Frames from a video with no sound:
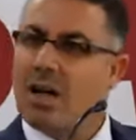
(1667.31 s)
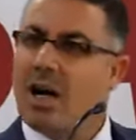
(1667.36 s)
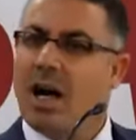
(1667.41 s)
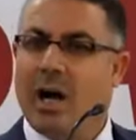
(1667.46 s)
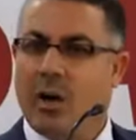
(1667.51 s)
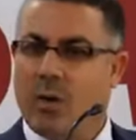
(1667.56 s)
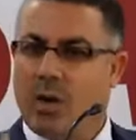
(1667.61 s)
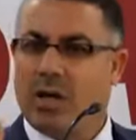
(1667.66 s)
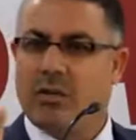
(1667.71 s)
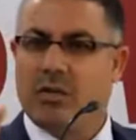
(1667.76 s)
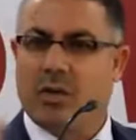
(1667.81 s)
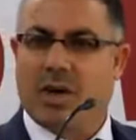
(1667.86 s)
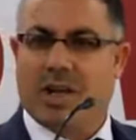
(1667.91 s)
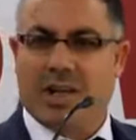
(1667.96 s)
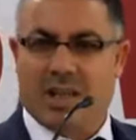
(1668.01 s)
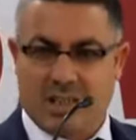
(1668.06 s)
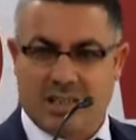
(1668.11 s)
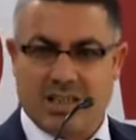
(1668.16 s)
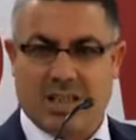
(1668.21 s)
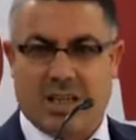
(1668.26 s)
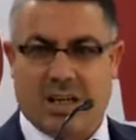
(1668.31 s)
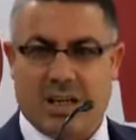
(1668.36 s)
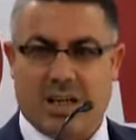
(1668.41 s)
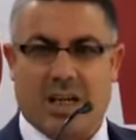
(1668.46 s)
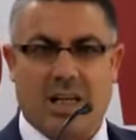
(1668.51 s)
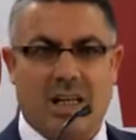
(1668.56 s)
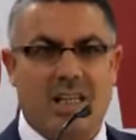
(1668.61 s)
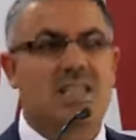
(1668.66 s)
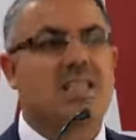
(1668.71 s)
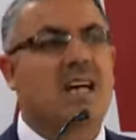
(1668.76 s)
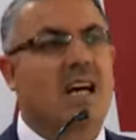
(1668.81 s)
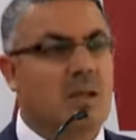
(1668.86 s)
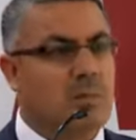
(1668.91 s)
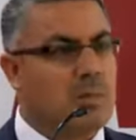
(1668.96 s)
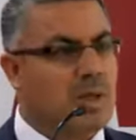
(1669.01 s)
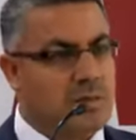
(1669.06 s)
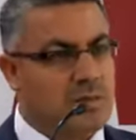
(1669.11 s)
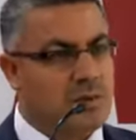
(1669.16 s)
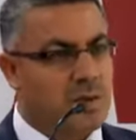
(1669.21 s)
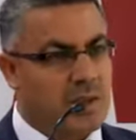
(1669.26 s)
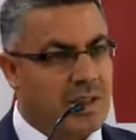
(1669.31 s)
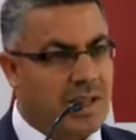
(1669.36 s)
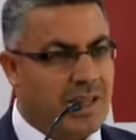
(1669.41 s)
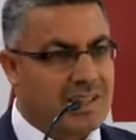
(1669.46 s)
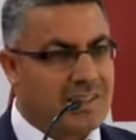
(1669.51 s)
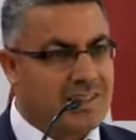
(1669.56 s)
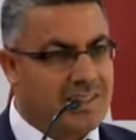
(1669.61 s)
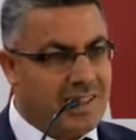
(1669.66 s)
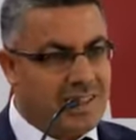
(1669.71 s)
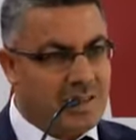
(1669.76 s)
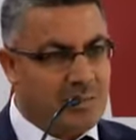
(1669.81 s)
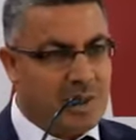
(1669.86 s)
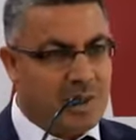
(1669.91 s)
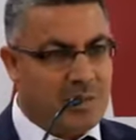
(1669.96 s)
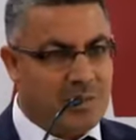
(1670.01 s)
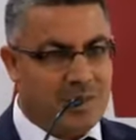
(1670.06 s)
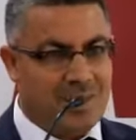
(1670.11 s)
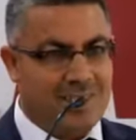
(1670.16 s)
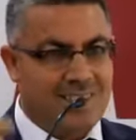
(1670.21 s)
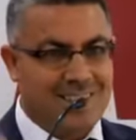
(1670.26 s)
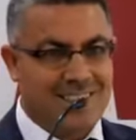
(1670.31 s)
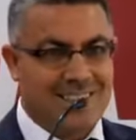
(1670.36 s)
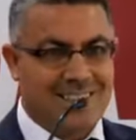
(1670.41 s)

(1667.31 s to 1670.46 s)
I will give you an assignment for next year, maybe,